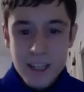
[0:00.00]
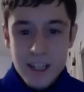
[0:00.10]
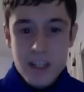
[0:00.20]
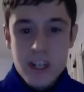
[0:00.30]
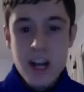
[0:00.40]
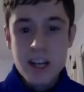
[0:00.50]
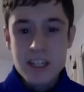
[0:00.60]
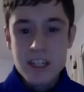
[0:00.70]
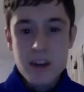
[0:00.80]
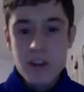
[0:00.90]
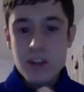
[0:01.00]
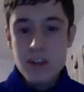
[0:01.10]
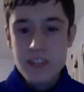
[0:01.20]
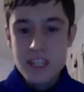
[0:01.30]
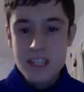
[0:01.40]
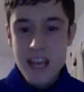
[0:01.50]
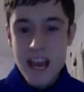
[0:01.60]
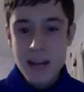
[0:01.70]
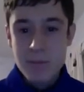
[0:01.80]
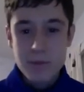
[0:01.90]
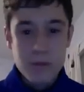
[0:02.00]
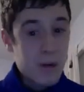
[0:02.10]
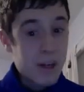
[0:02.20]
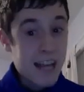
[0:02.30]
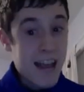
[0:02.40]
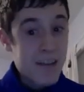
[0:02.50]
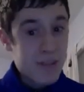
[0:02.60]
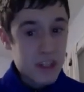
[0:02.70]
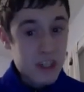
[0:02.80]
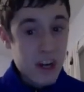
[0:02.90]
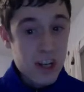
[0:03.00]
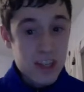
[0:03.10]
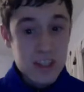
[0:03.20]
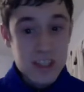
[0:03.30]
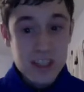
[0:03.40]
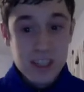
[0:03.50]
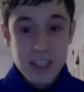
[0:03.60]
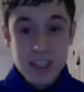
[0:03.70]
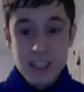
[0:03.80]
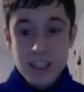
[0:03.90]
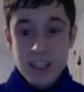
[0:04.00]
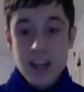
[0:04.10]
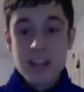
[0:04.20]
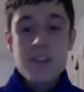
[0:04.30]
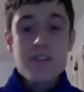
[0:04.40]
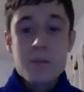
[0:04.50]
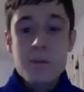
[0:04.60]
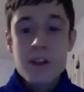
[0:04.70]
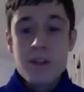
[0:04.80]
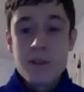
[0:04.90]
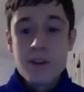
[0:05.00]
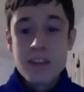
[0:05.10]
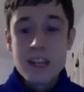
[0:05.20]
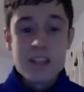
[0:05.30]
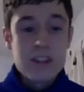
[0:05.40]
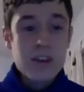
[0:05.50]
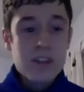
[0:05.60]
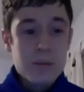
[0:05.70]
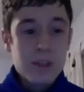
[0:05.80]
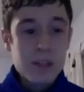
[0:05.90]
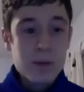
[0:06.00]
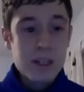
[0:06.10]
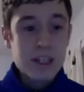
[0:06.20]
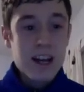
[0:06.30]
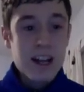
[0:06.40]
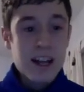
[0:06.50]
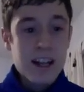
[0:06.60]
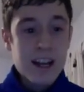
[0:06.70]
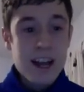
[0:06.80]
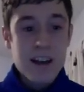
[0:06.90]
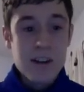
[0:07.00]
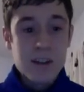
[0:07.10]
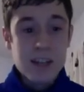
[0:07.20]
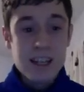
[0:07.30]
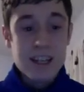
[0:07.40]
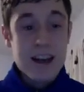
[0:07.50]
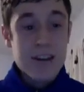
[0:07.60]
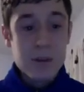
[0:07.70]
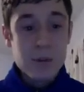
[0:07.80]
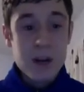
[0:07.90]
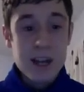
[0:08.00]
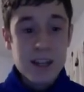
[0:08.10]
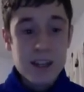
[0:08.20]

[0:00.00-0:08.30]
Shocked, he calls off the attack before it ever starts. I love this part of the movie, and it's ultimately what got out of the rut